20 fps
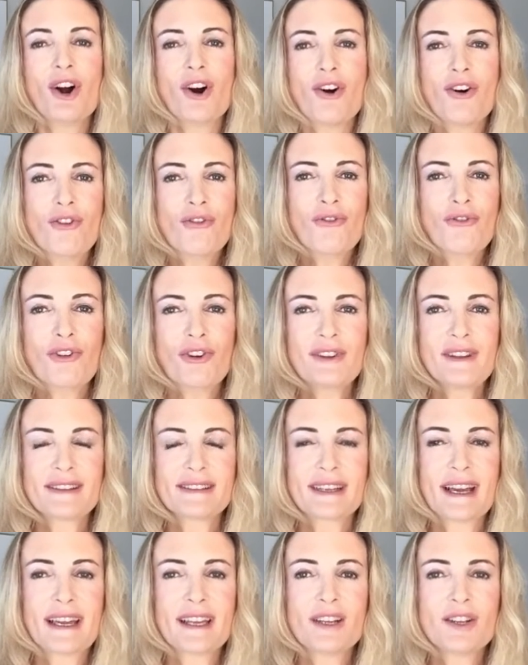Often,
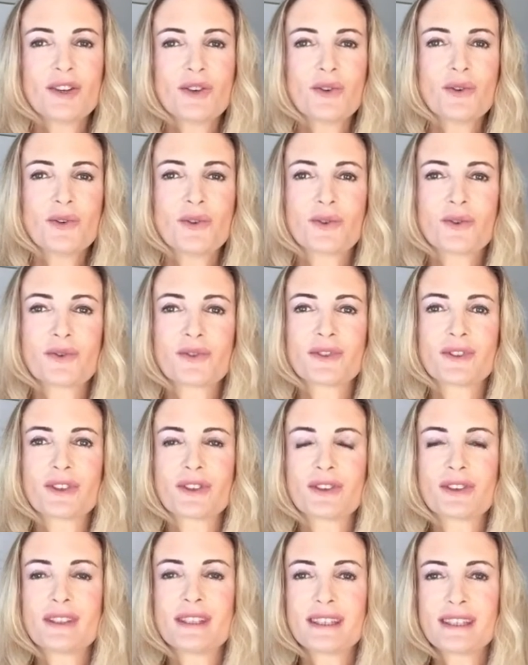as I know
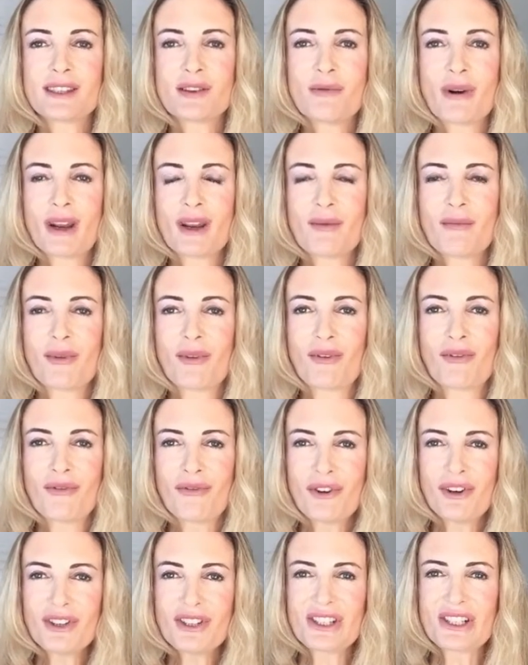the desirable
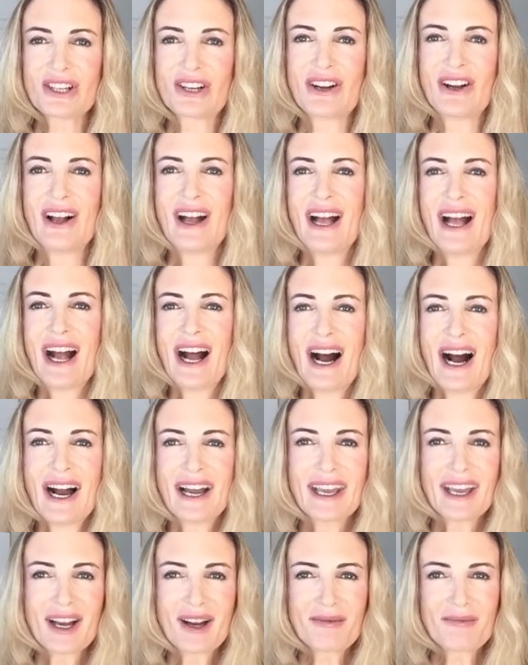future, I
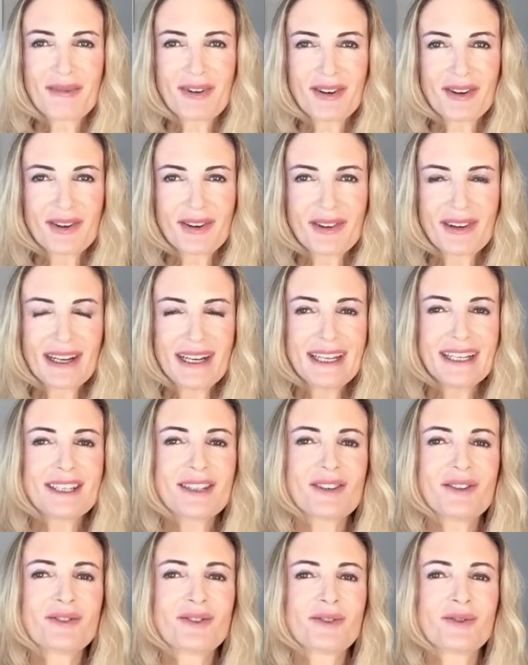am a
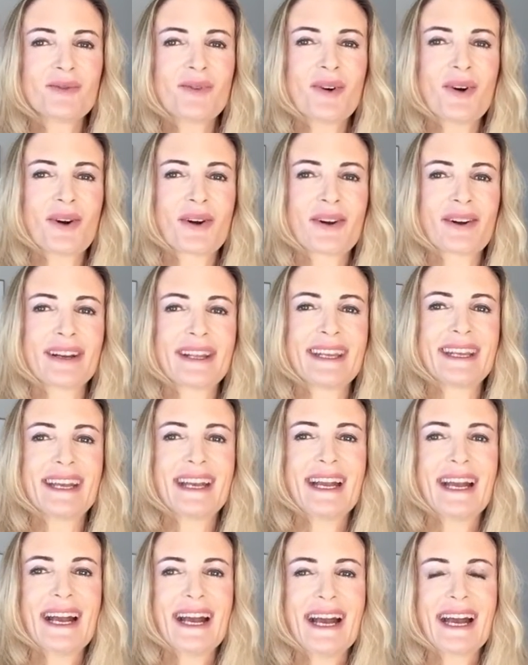little too early.
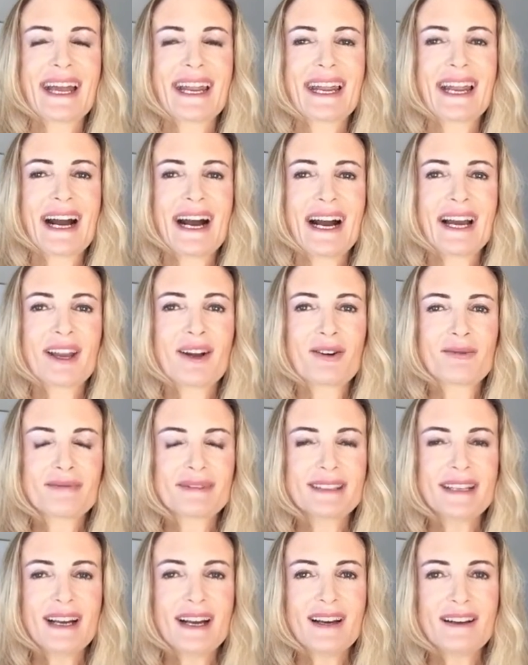And I
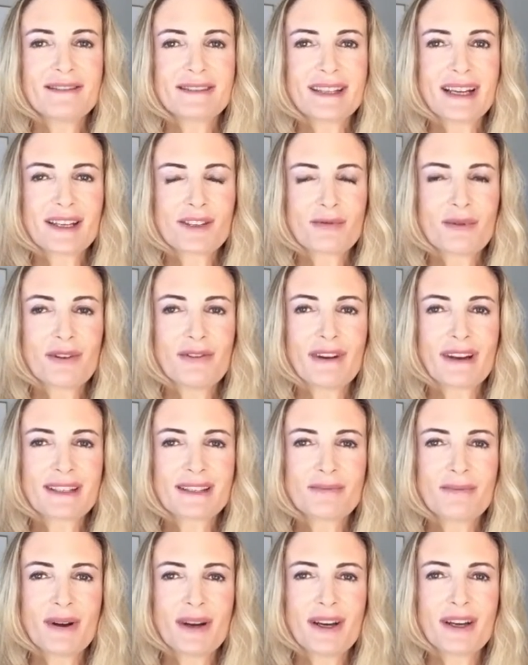observe that with
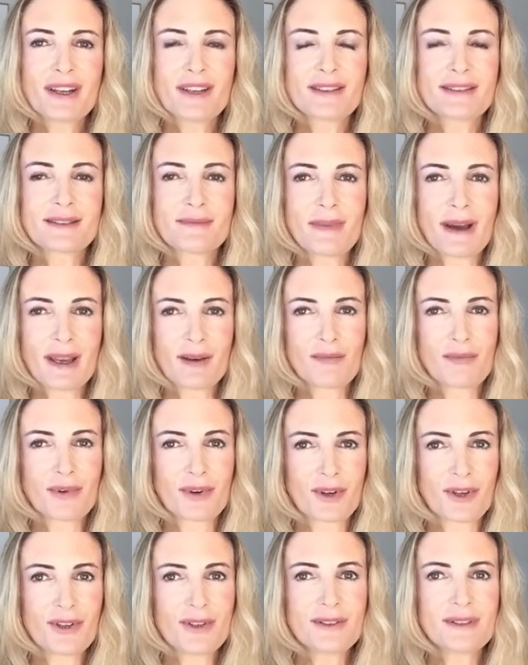experience, my
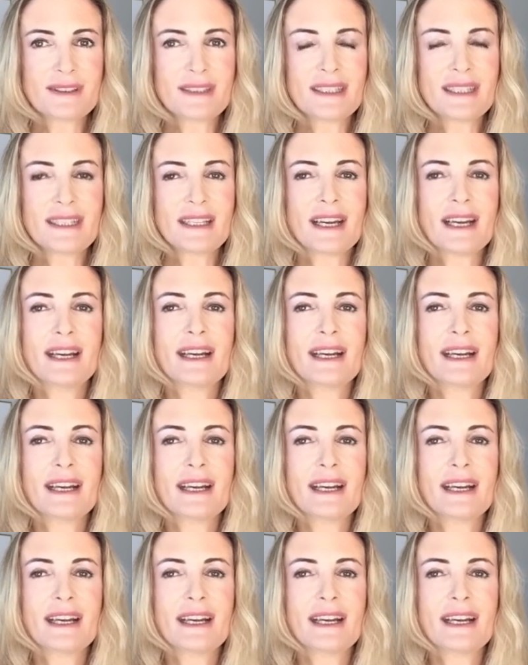prognostic